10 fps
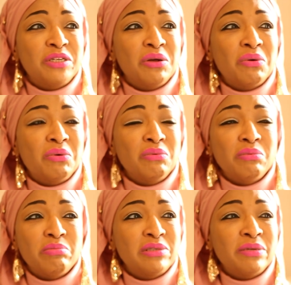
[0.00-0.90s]
whole
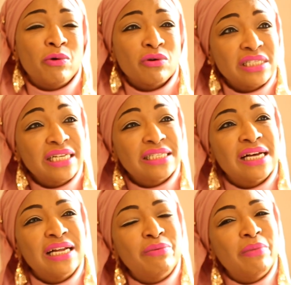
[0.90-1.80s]
democracy
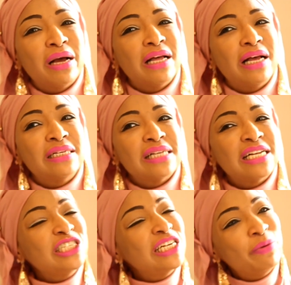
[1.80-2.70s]
aside,
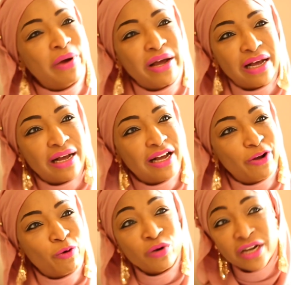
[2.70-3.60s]
essentially we're
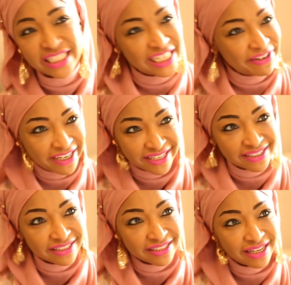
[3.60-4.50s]
all
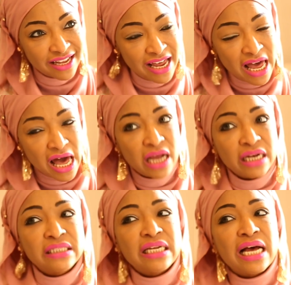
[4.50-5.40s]
Nigerians.
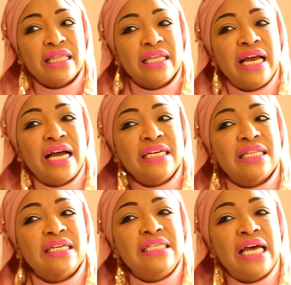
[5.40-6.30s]
And at the end of
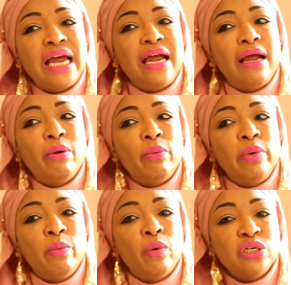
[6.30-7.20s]
the day,
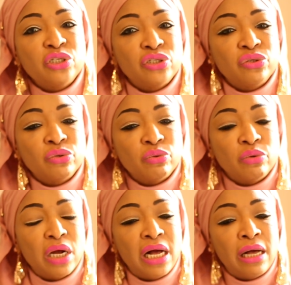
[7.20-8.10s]
we want to
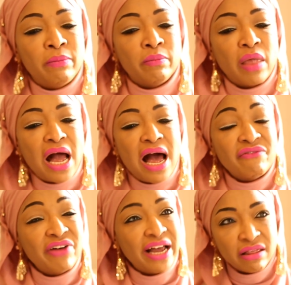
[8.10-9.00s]

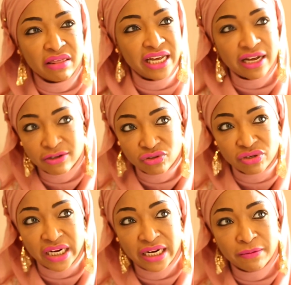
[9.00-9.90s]
have a healthy
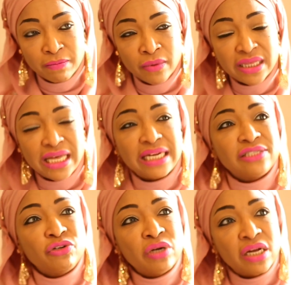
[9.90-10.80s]
country that
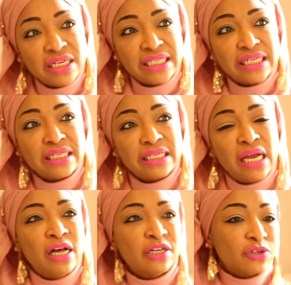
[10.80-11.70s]
is united.
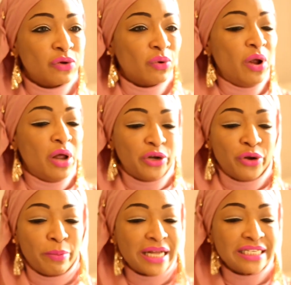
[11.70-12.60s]
So
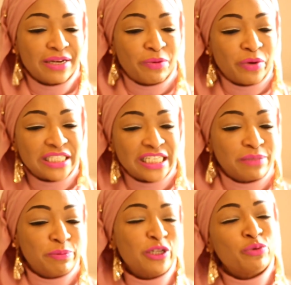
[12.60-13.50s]
no matter what
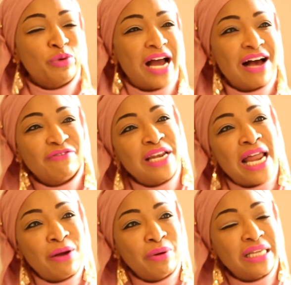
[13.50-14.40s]
disputes we have
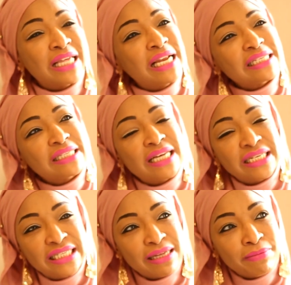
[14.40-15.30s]
now, in the next
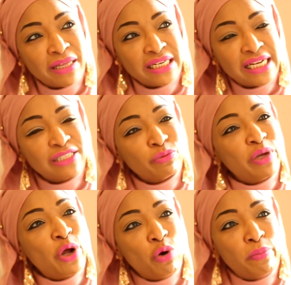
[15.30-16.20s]
30-something days, we
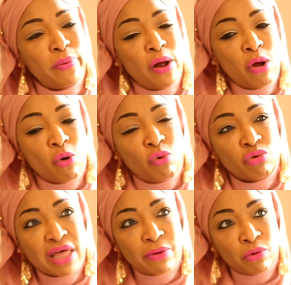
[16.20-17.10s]
hope all
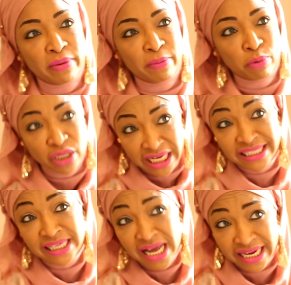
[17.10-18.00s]
that will be put
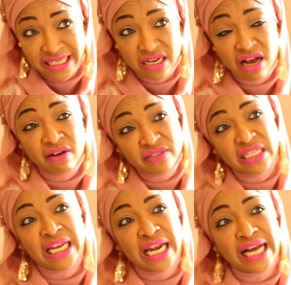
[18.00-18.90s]
aside after
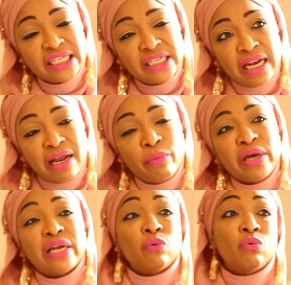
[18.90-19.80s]
the election, and we
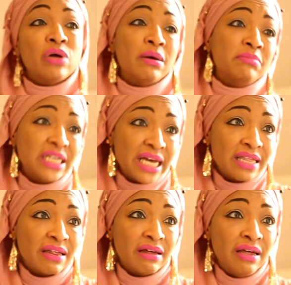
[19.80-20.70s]
can all come together